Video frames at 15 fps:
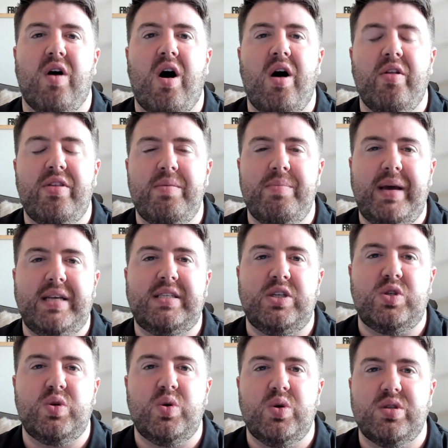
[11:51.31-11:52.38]
all the
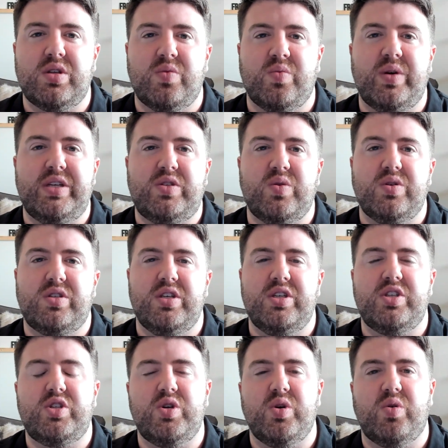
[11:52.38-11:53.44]
amazing tools and
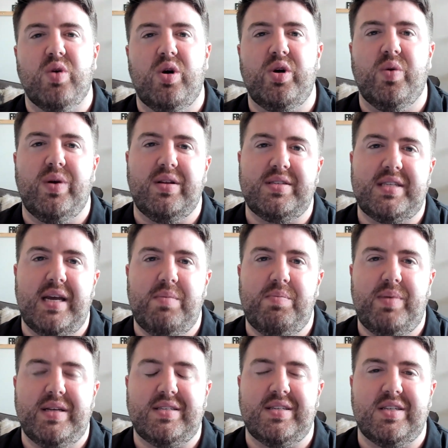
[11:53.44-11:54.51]
resources to grow your real estate
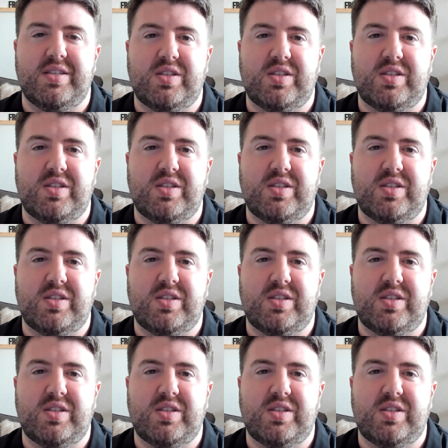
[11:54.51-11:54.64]
business.